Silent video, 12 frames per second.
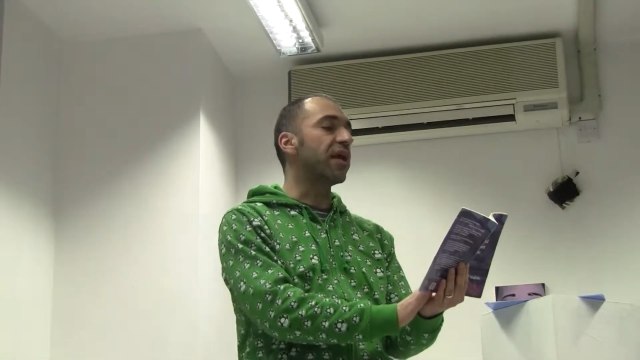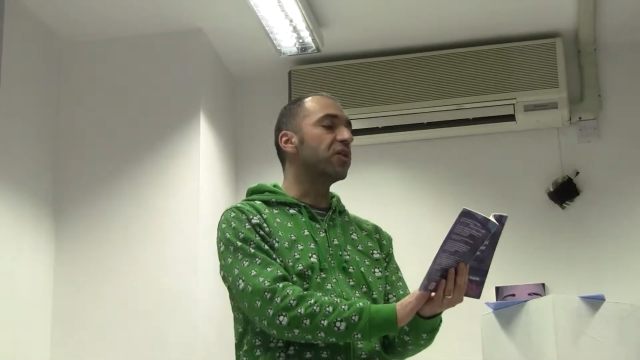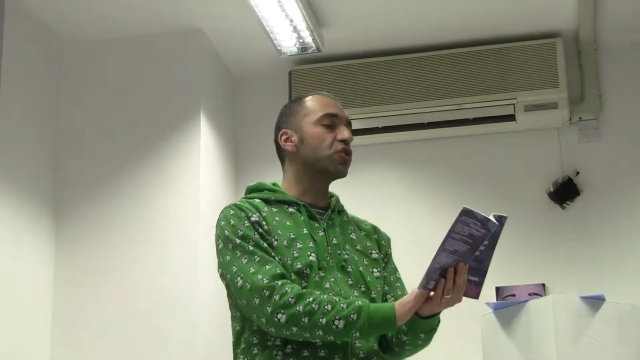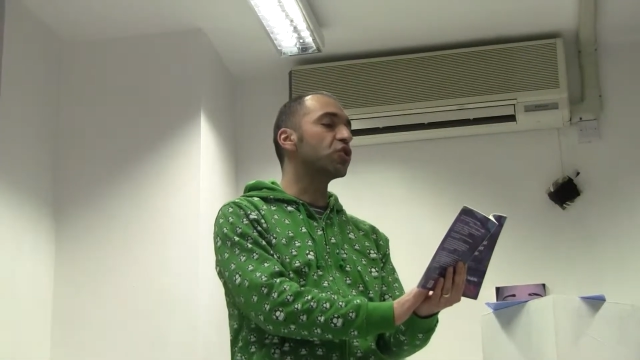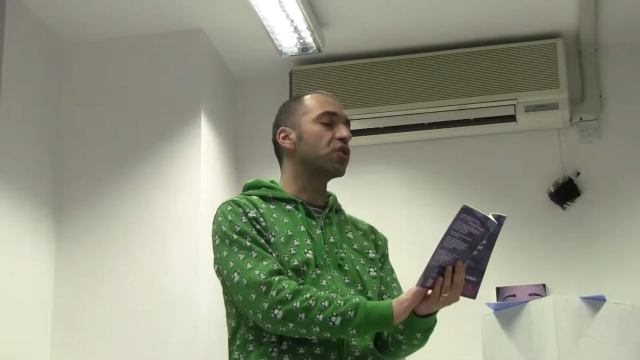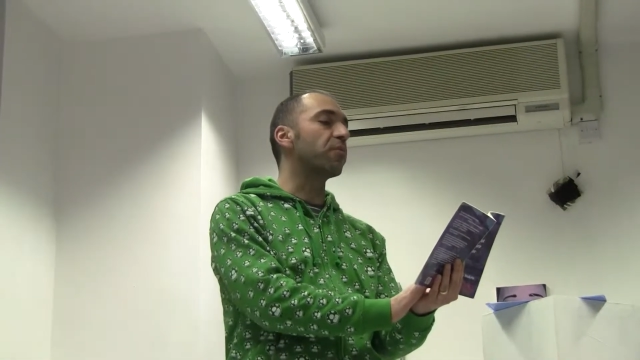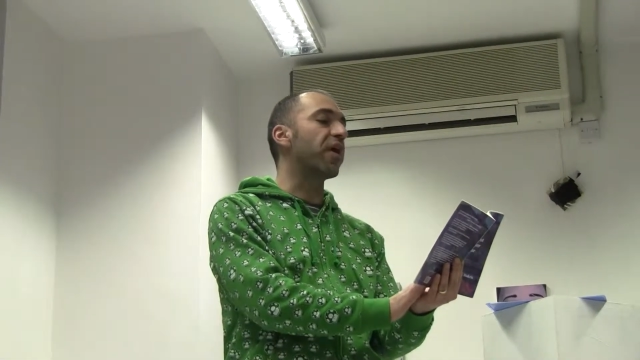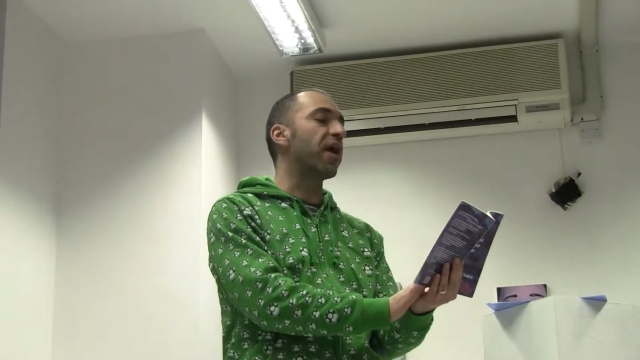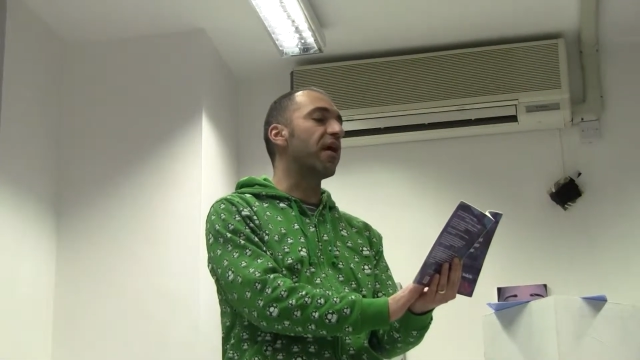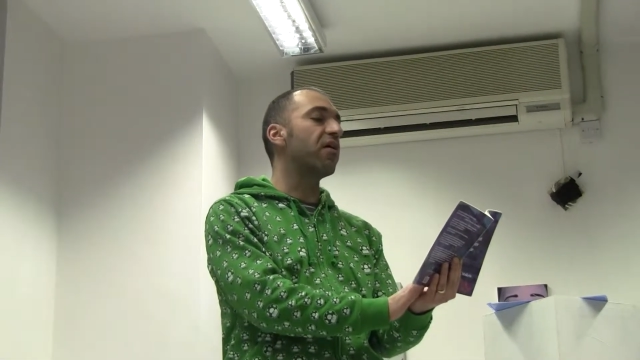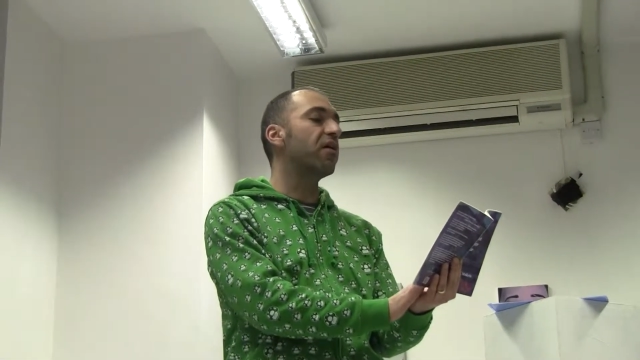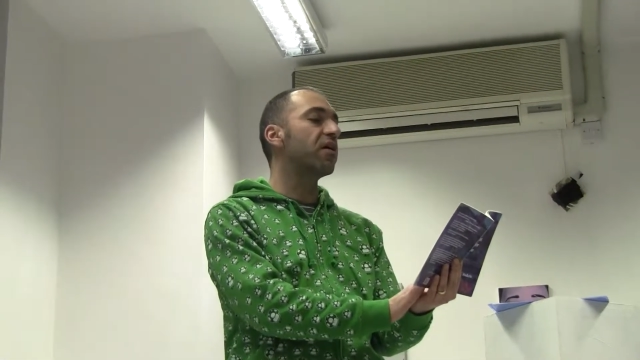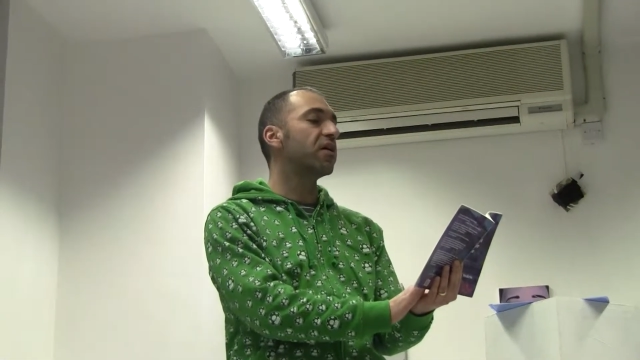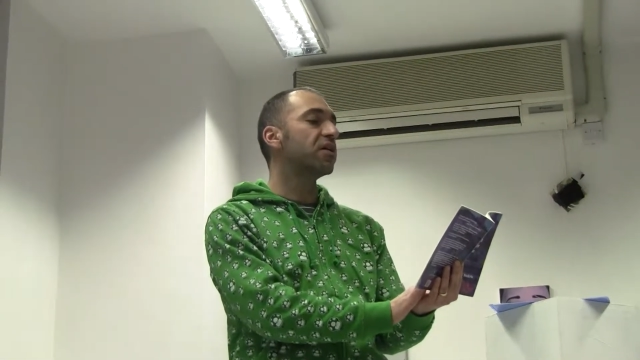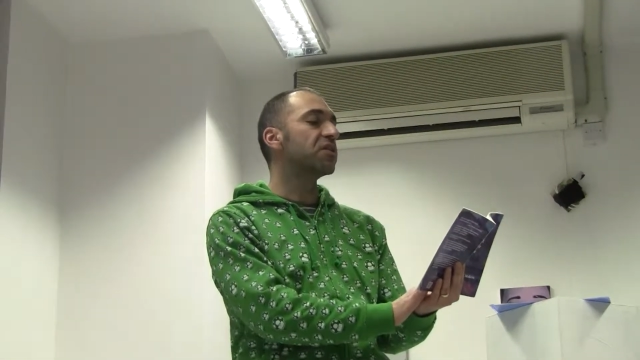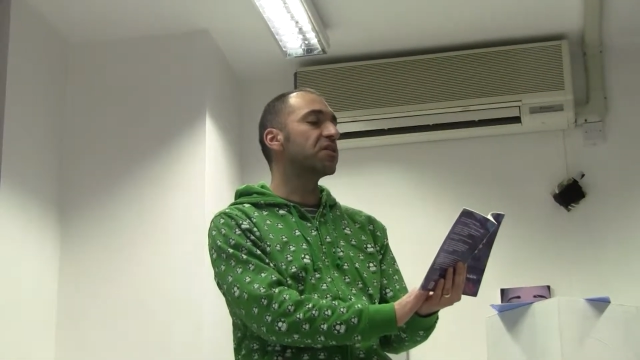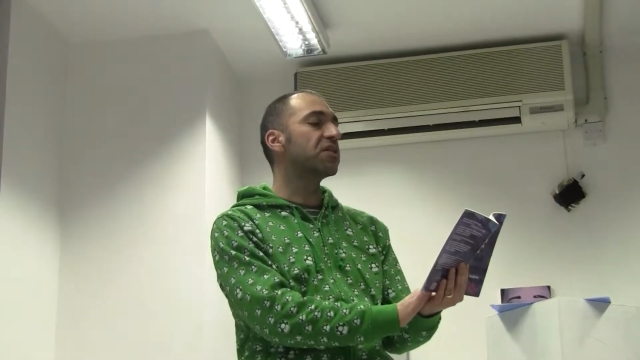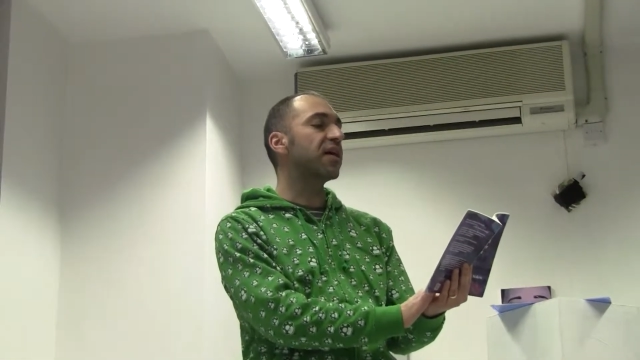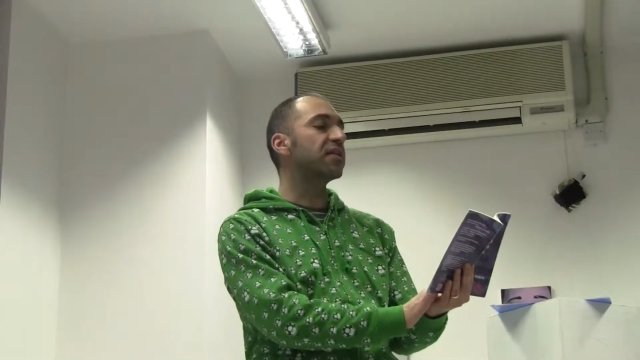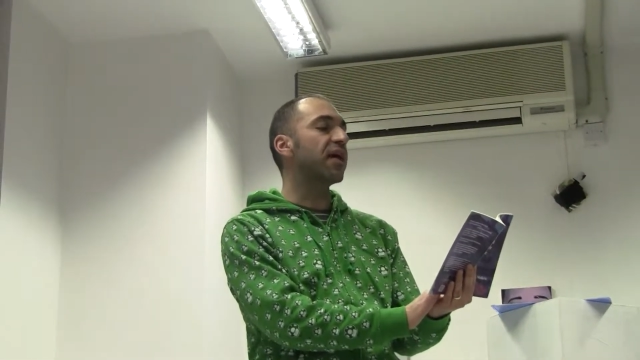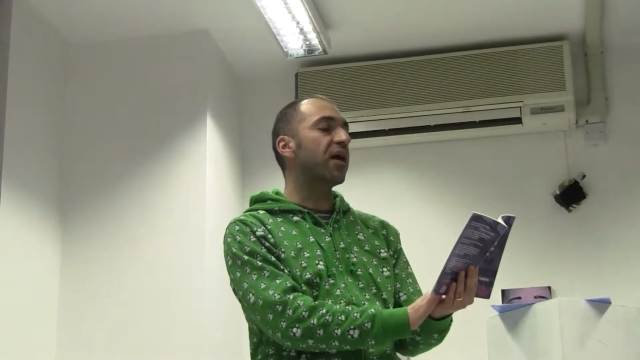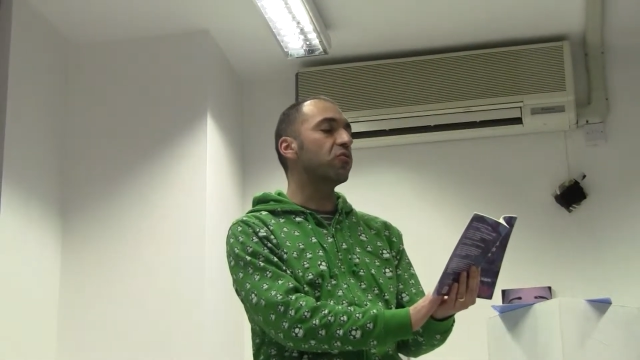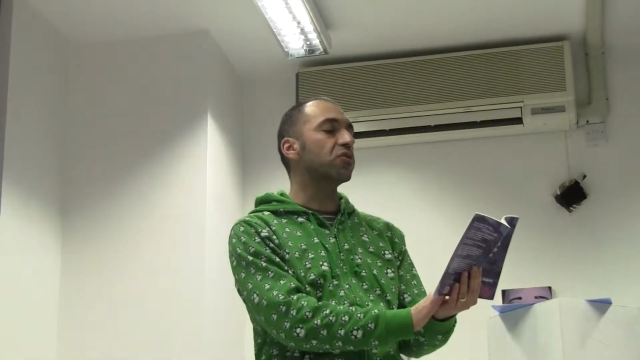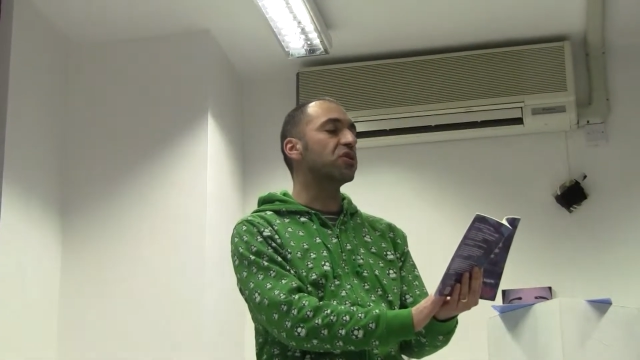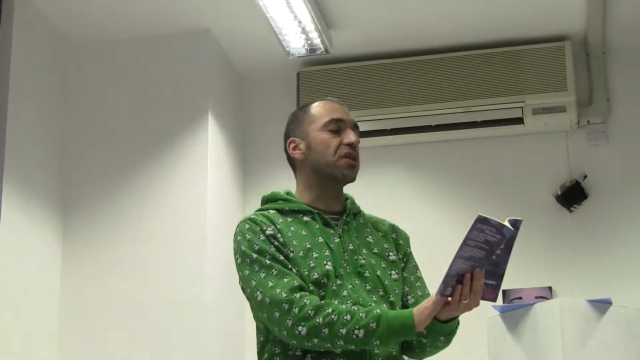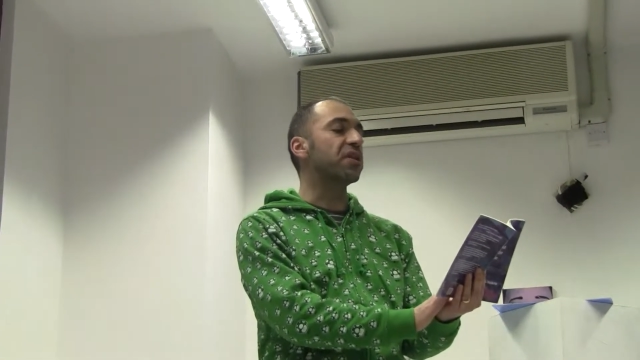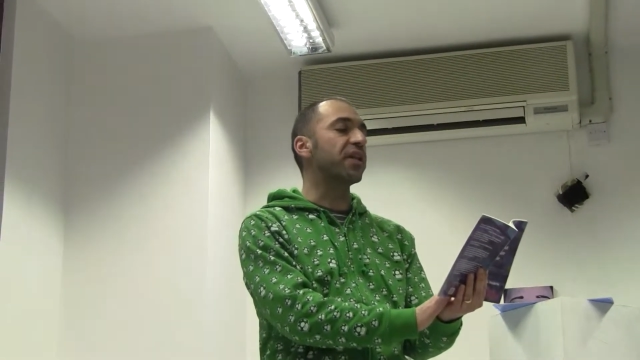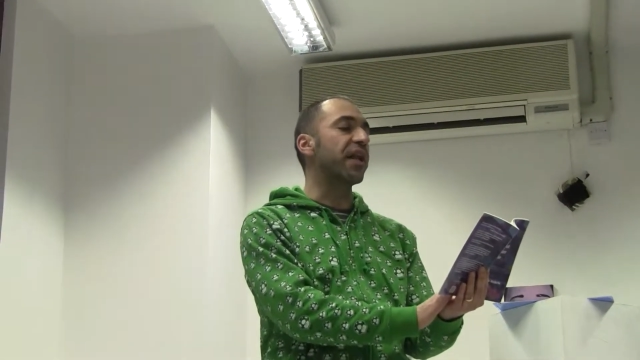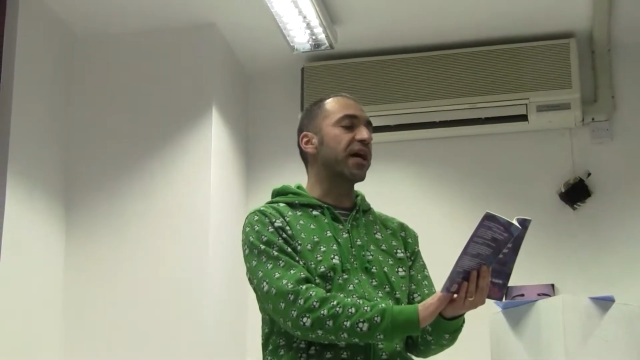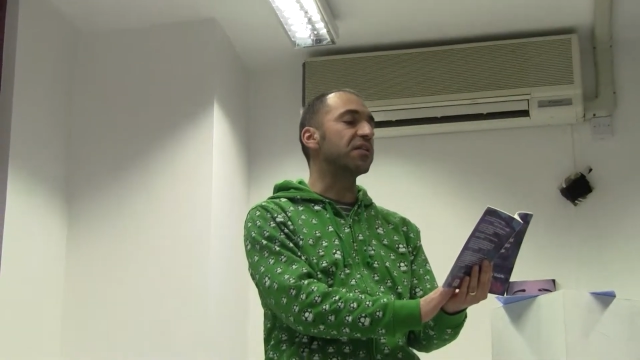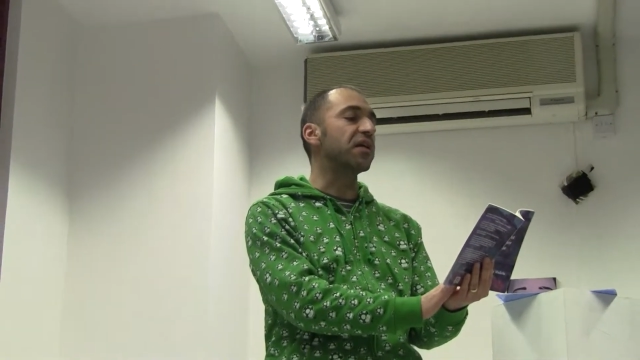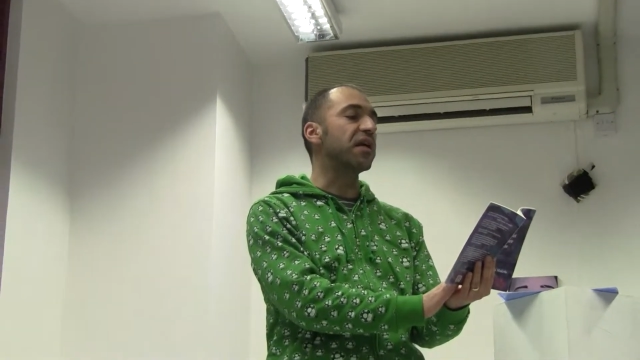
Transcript: hitched up hair stand out in the night